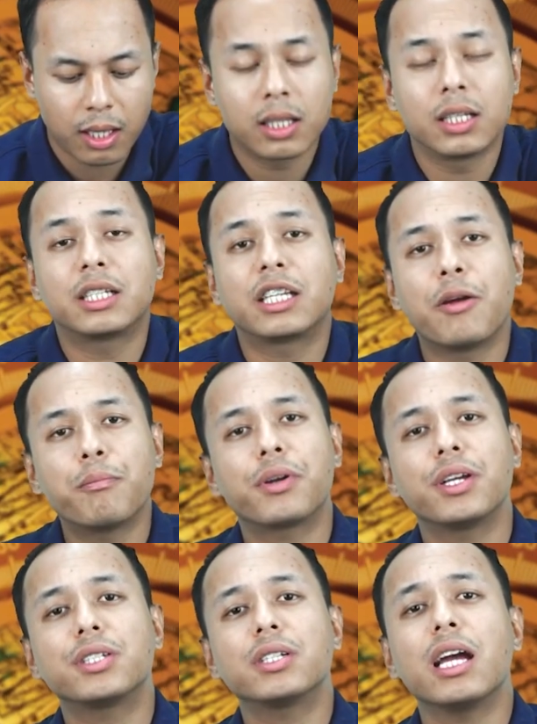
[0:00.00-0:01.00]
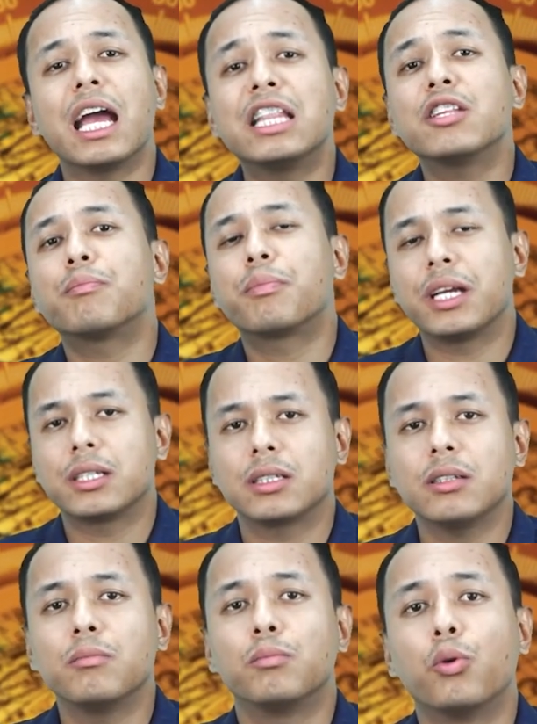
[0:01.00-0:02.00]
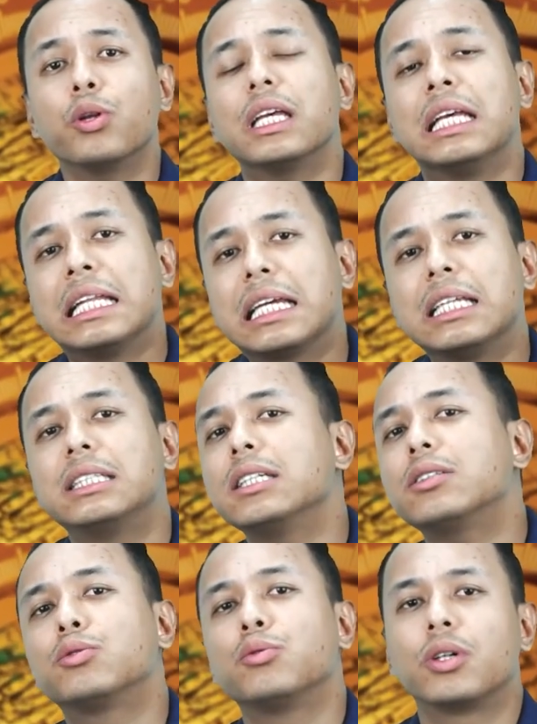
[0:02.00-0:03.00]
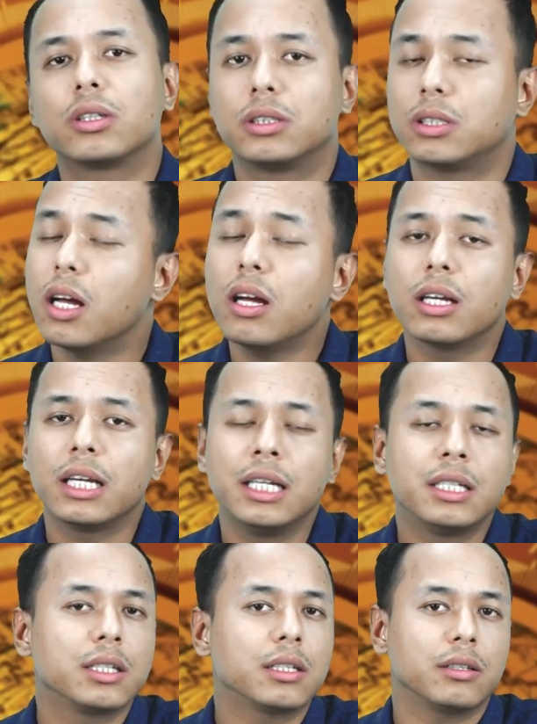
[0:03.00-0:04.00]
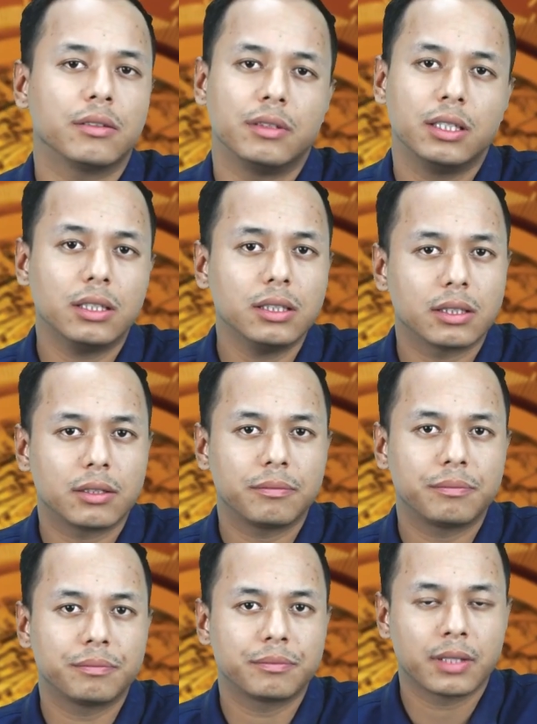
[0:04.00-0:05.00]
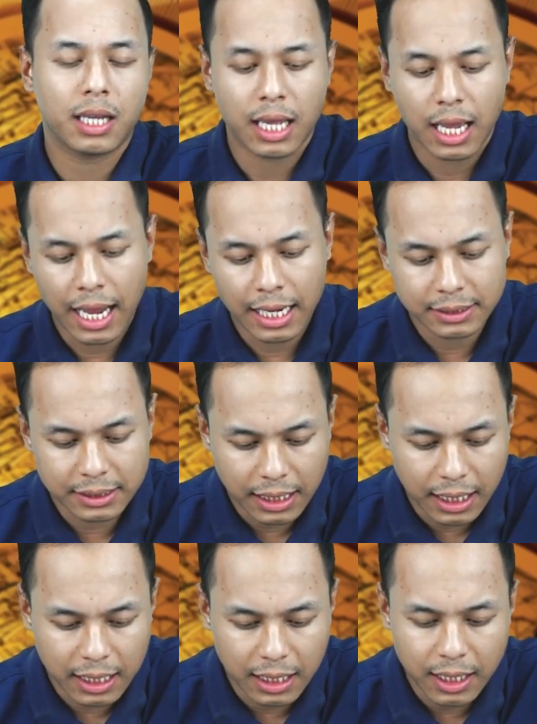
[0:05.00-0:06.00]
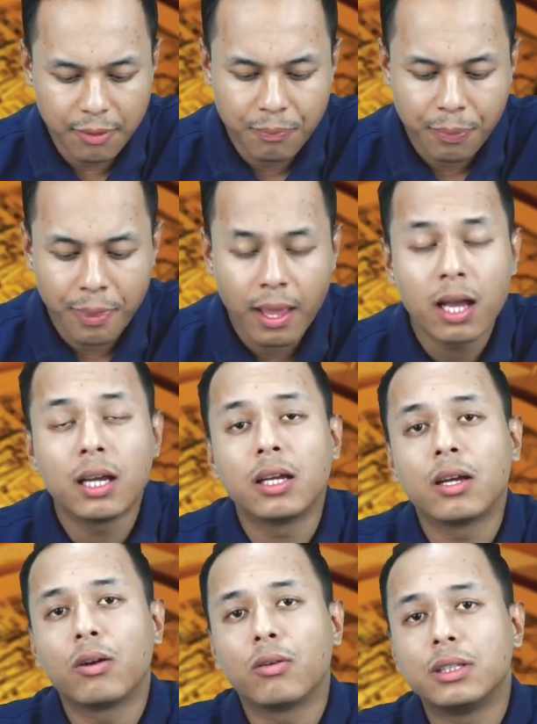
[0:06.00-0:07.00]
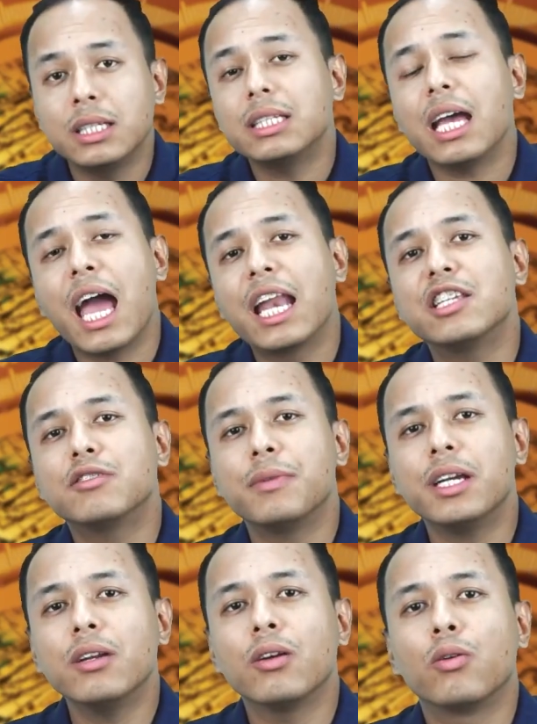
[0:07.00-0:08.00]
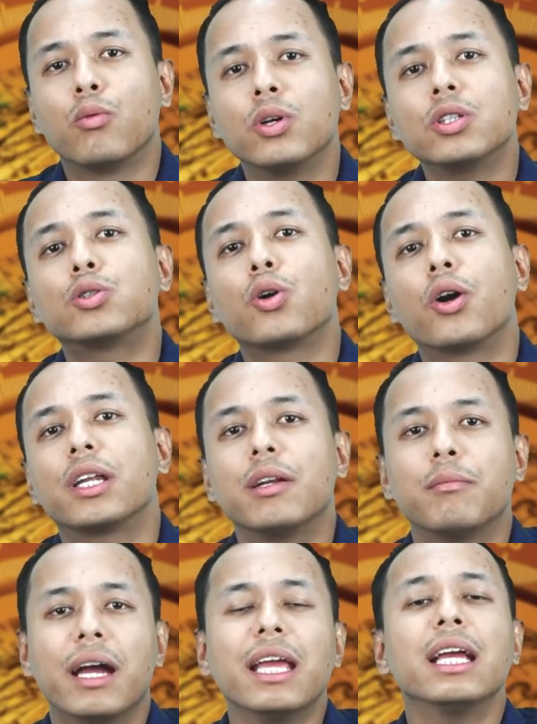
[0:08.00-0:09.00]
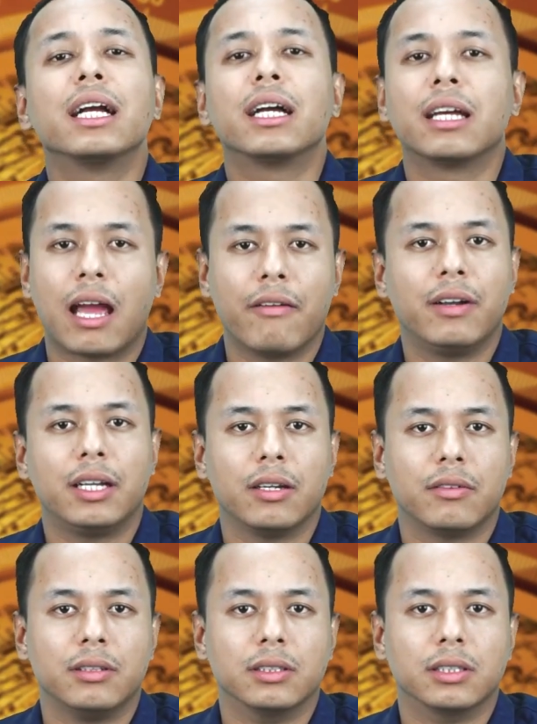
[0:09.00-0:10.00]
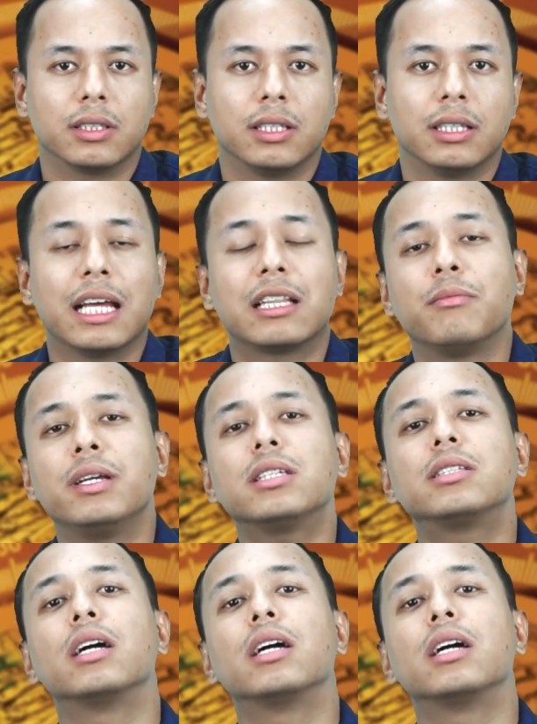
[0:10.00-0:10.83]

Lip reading: the temperature and the pressure both increases towards the interior of the earth, and secondly, this arrangement was sorted by gravity of the earth. That means the